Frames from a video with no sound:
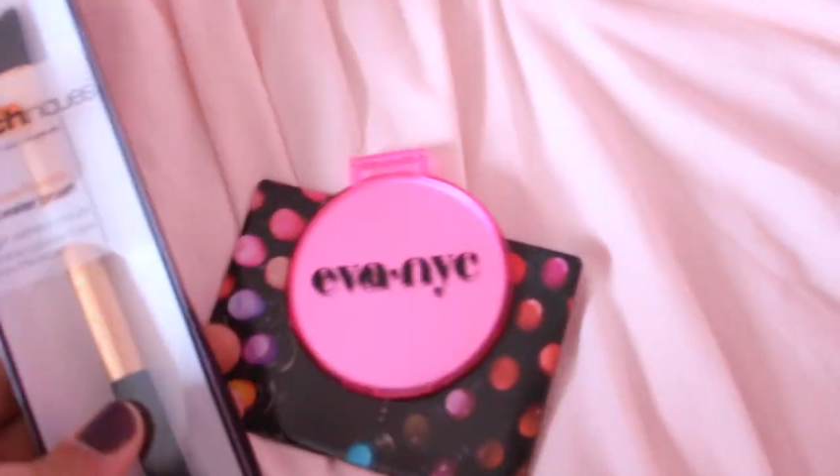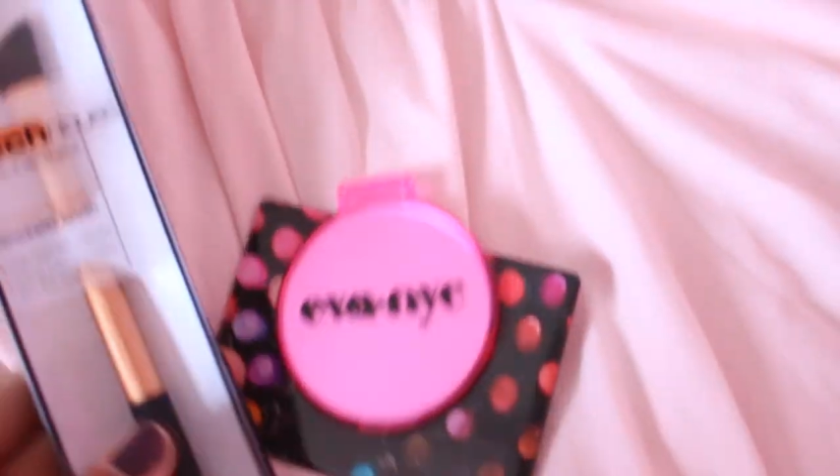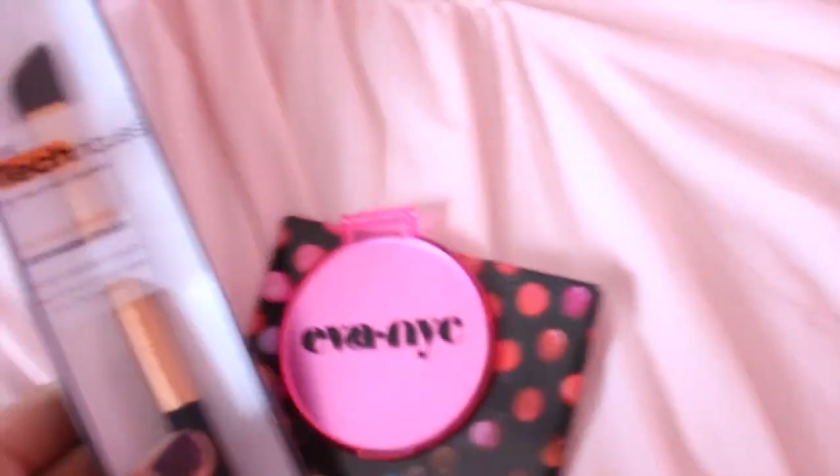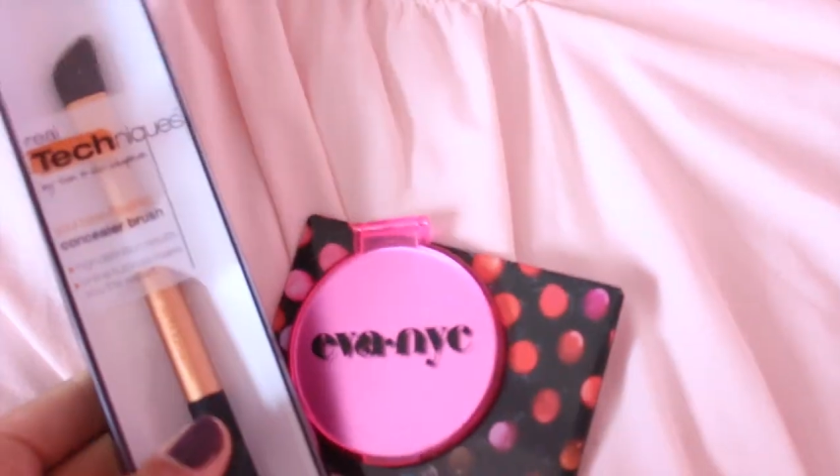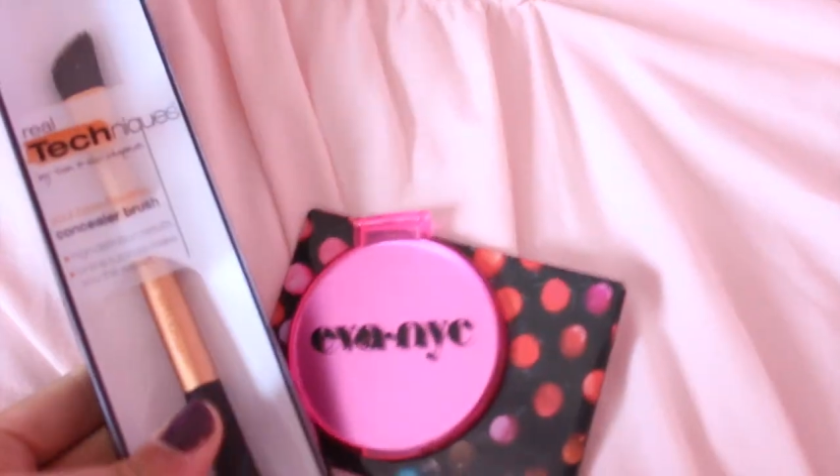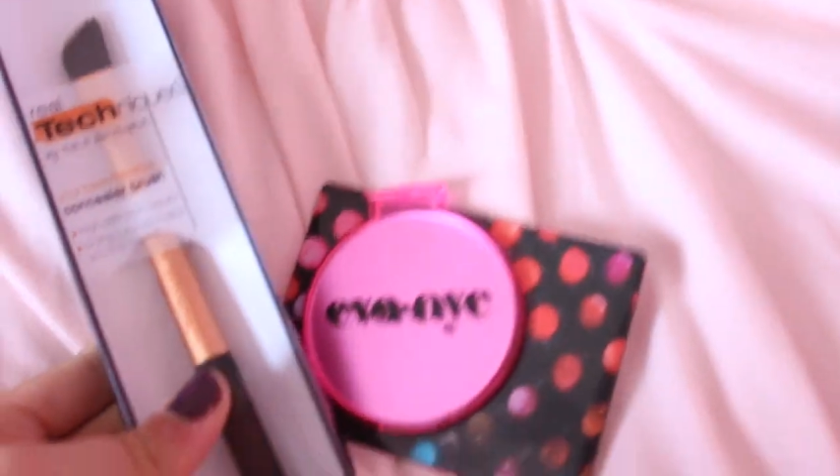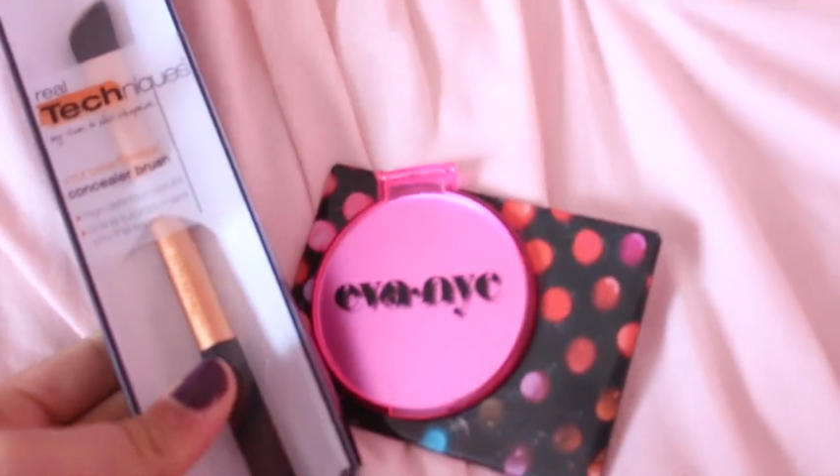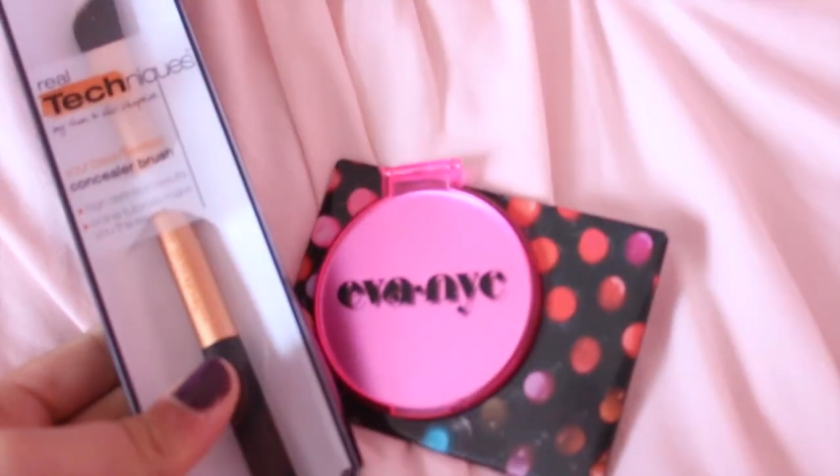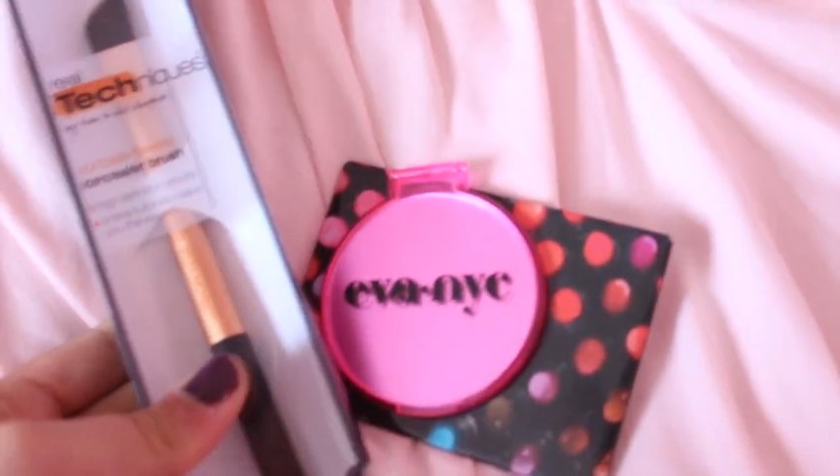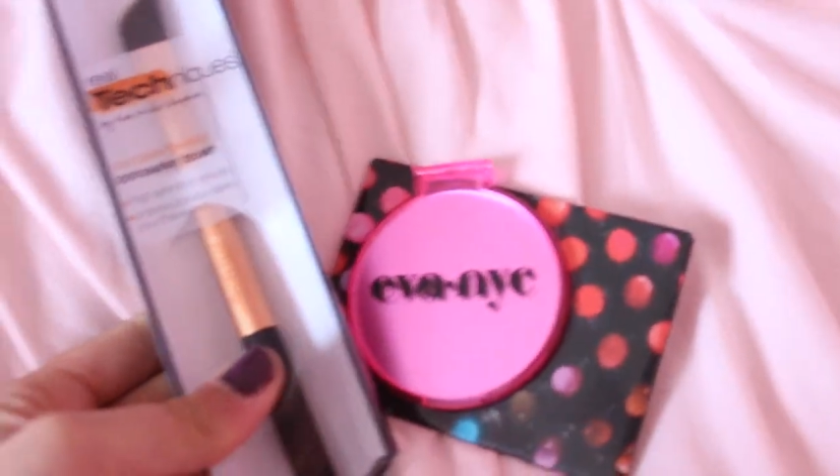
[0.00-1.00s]
I got this Real
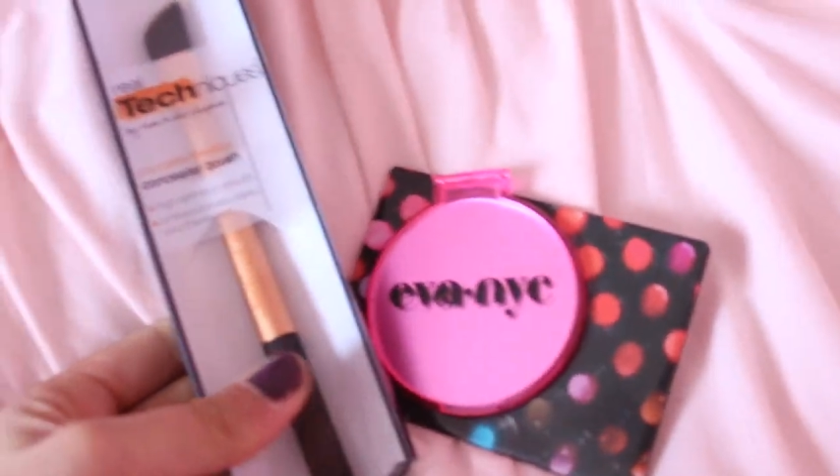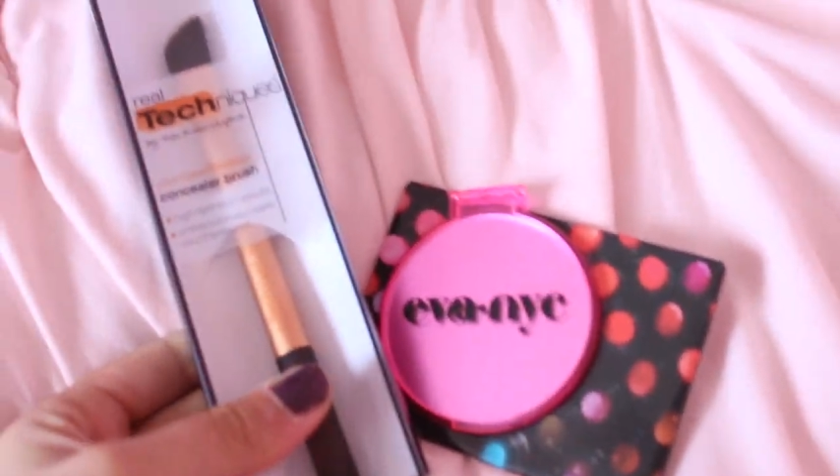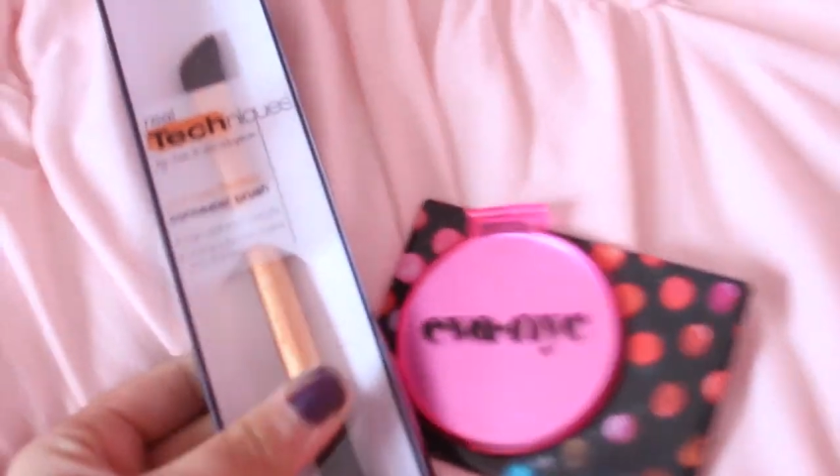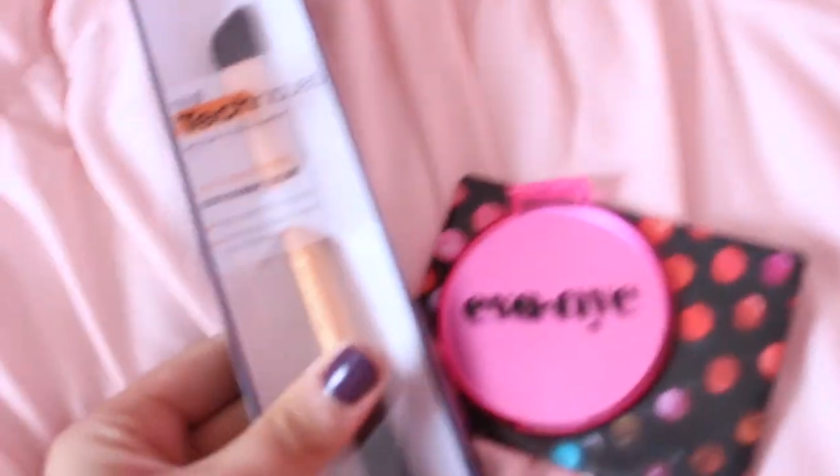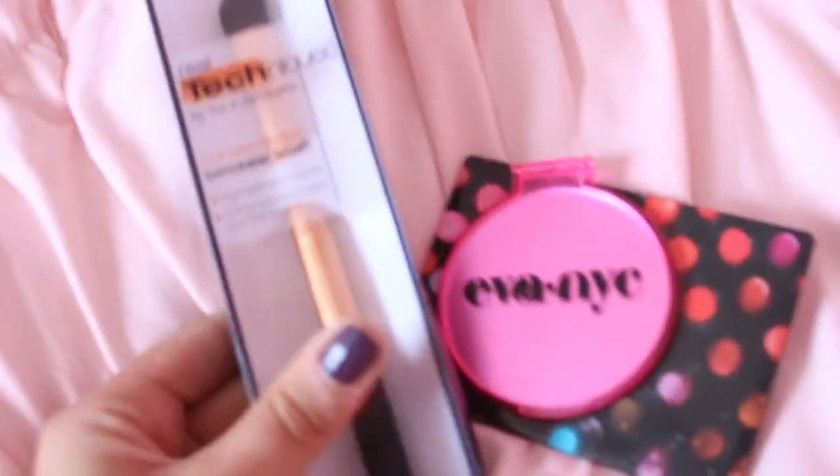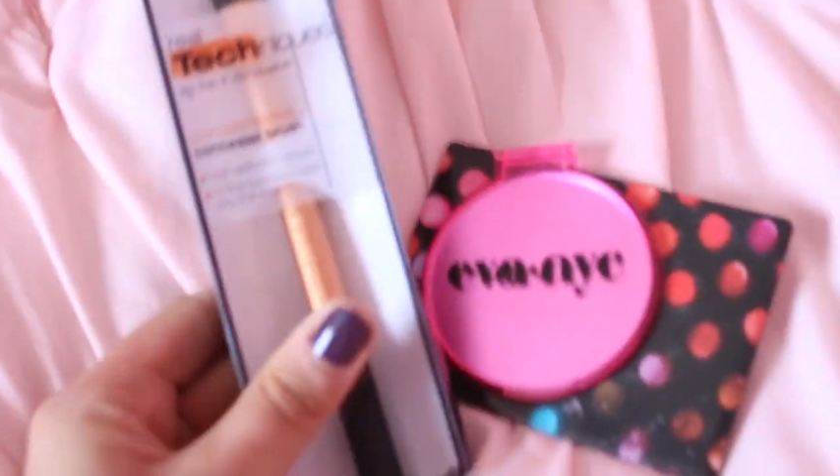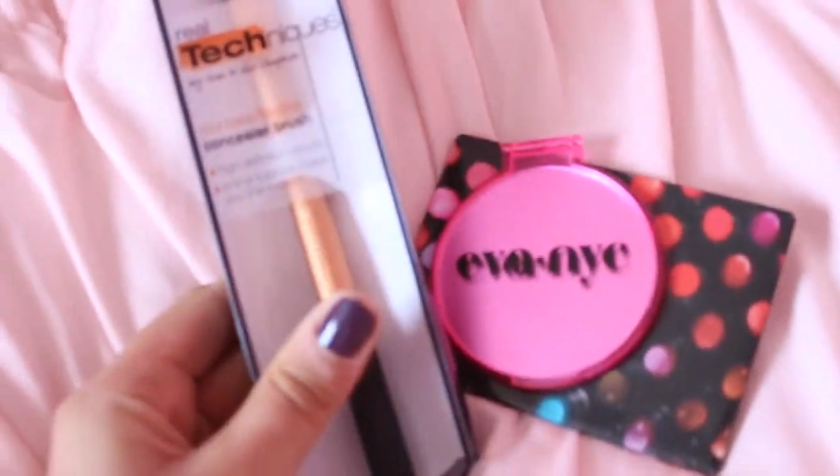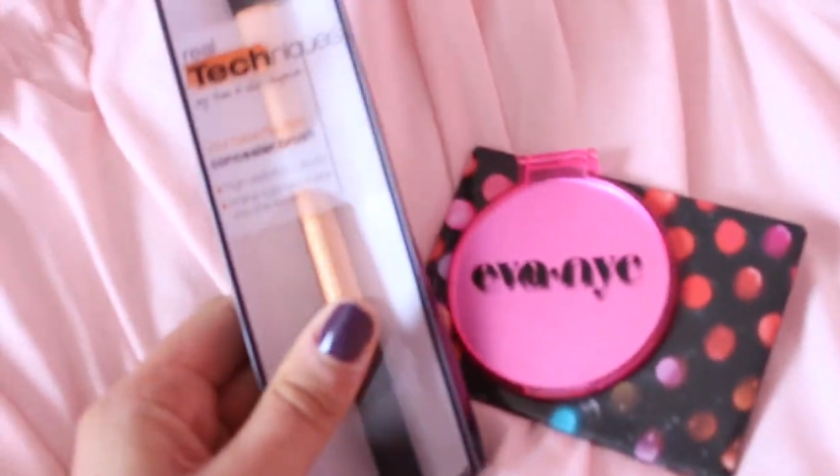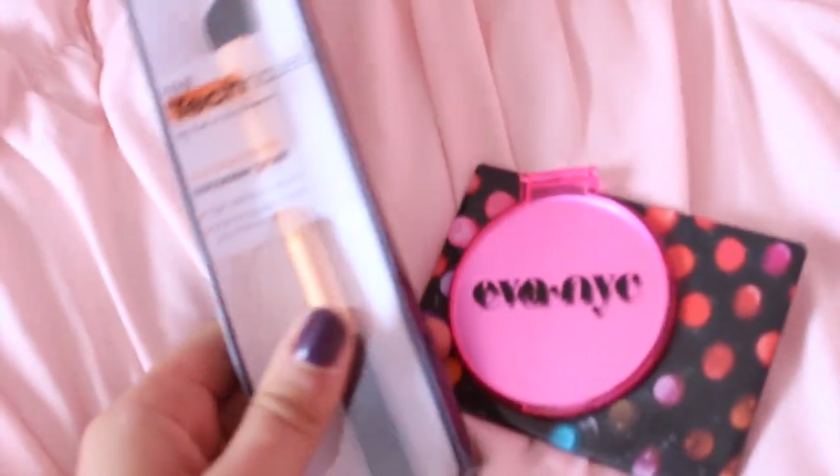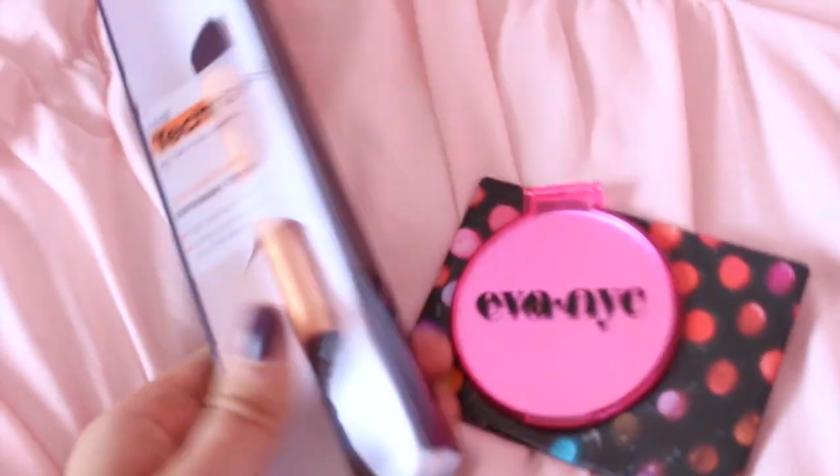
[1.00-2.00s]
Techniques
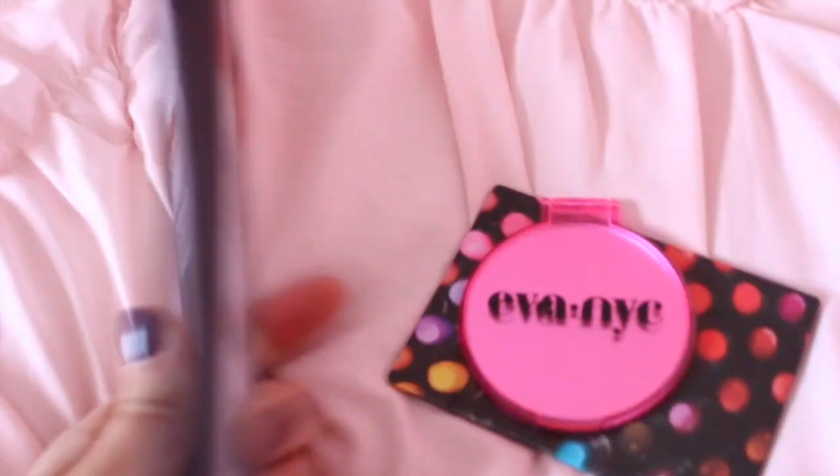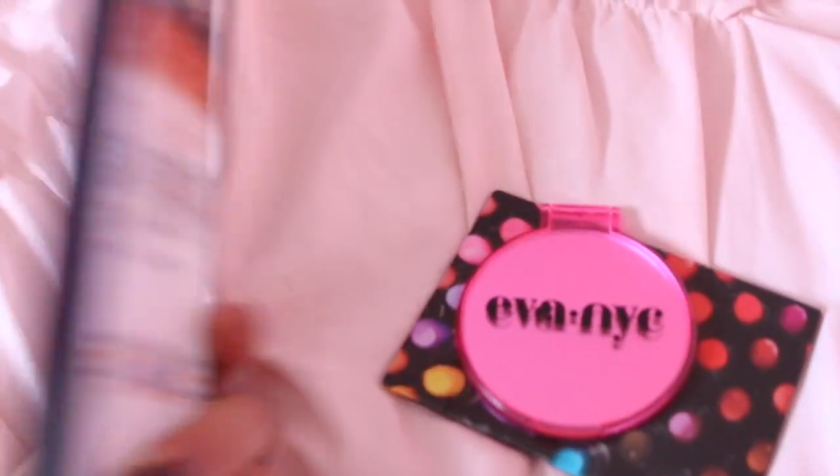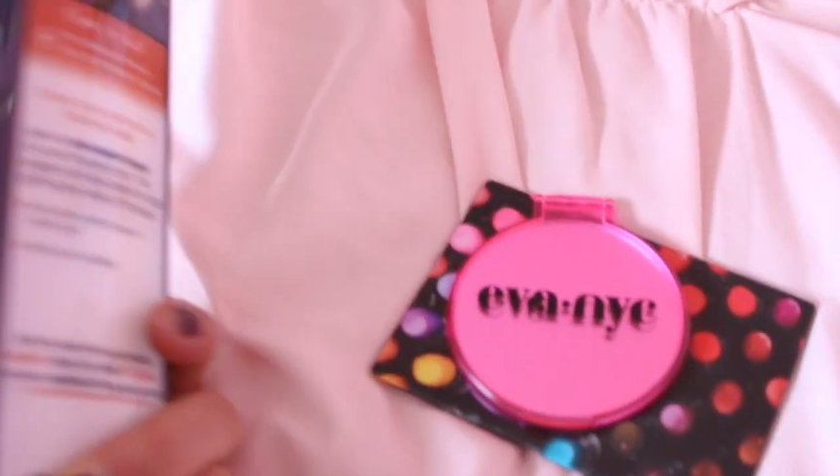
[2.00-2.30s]
concealer